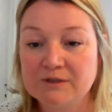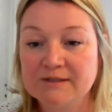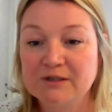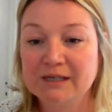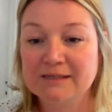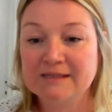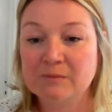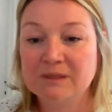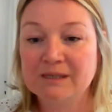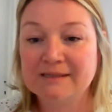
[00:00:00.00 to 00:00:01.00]
just looking at
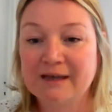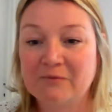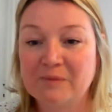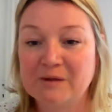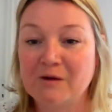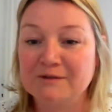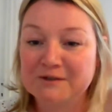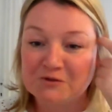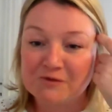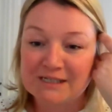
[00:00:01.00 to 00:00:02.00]
some of these have been
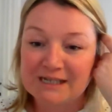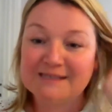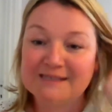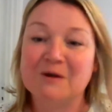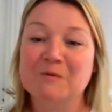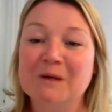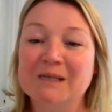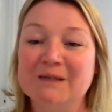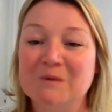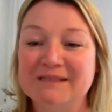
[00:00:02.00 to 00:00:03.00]
answered already, so I'm
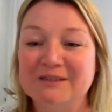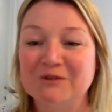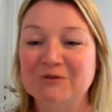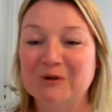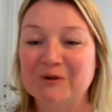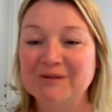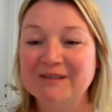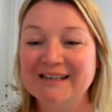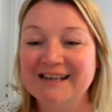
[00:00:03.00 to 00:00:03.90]
quickly whizzing through.